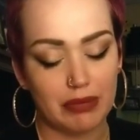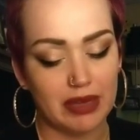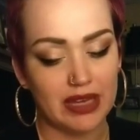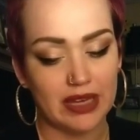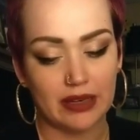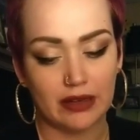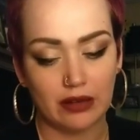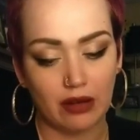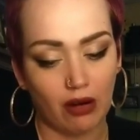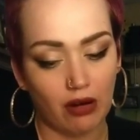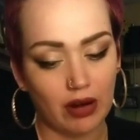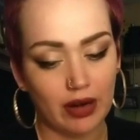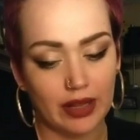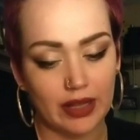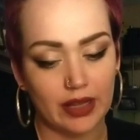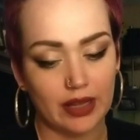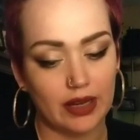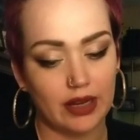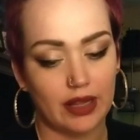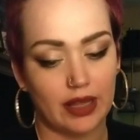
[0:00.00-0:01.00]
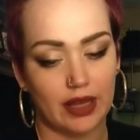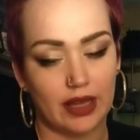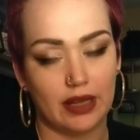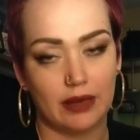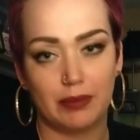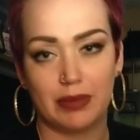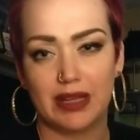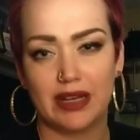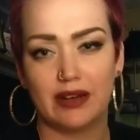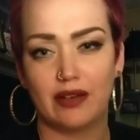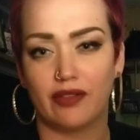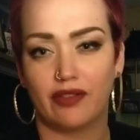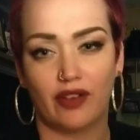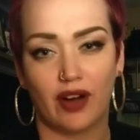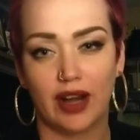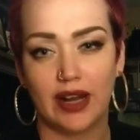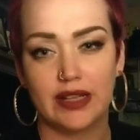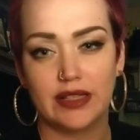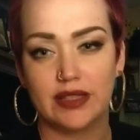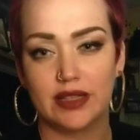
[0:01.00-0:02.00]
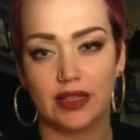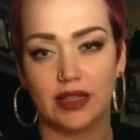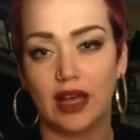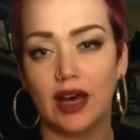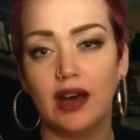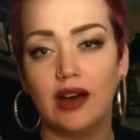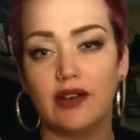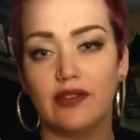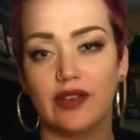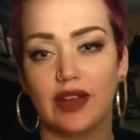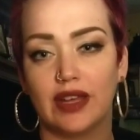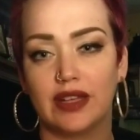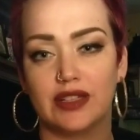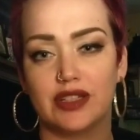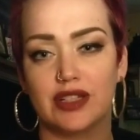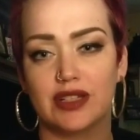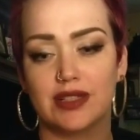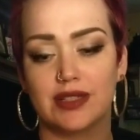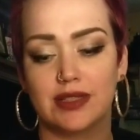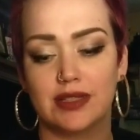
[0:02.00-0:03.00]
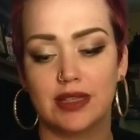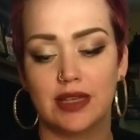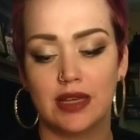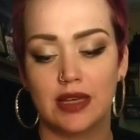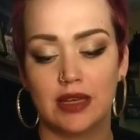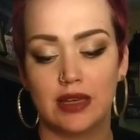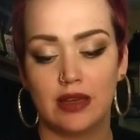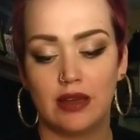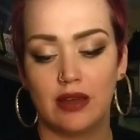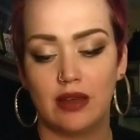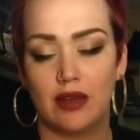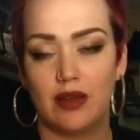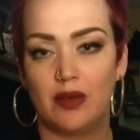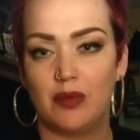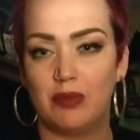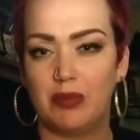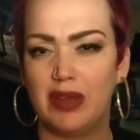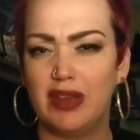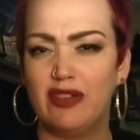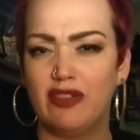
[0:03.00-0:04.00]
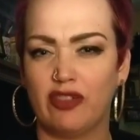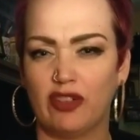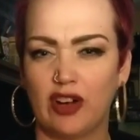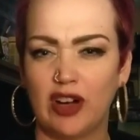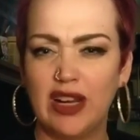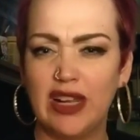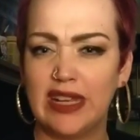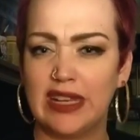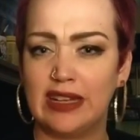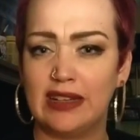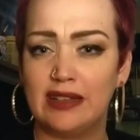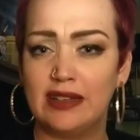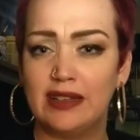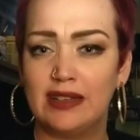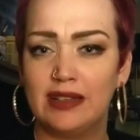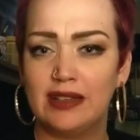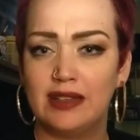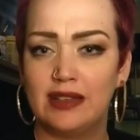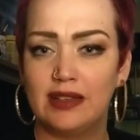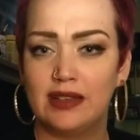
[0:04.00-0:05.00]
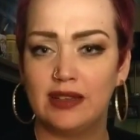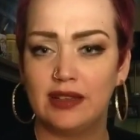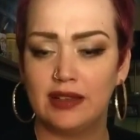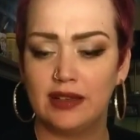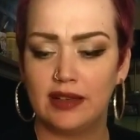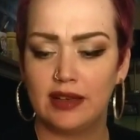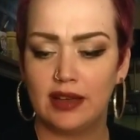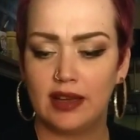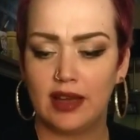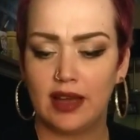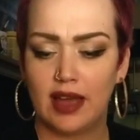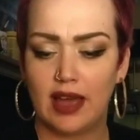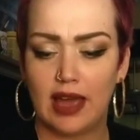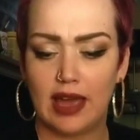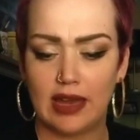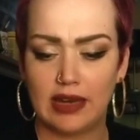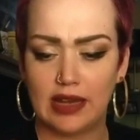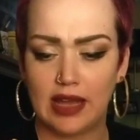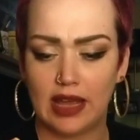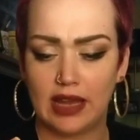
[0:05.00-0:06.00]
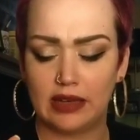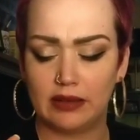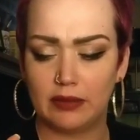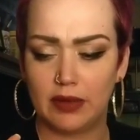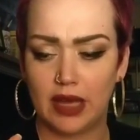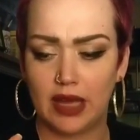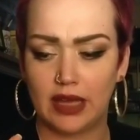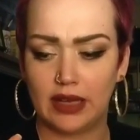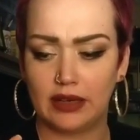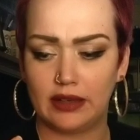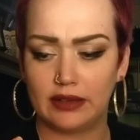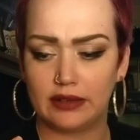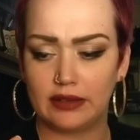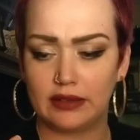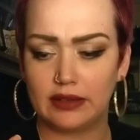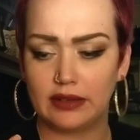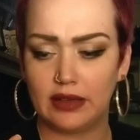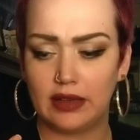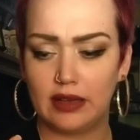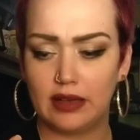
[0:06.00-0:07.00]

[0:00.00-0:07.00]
being guarded and being afraid to love and just be free. And